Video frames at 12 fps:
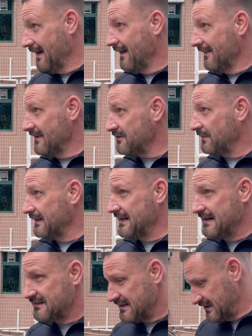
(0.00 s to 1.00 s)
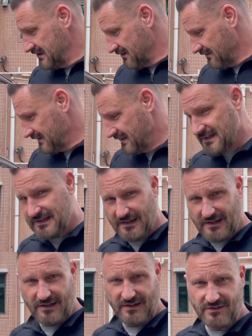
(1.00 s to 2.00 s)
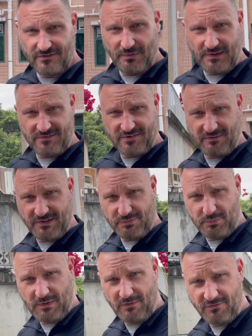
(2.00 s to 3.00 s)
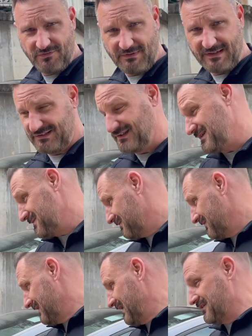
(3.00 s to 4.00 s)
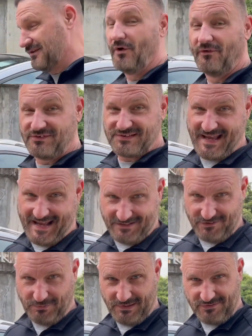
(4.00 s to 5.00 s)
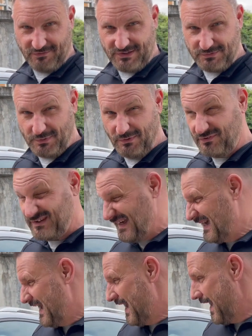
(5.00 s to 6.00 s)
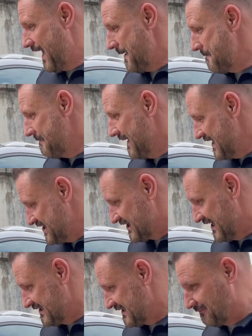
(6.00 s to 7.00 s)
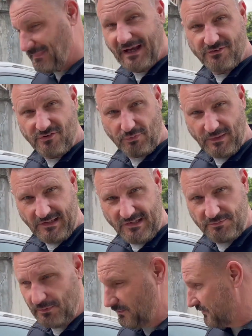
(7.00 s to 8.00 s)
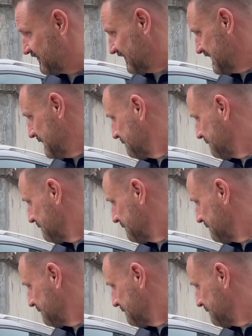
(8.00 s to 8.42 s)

This one here has actually got the 22-inch wheels. Actually, it's a non-standard 22-inch wheels. I may change them back to 20s, but we'll see.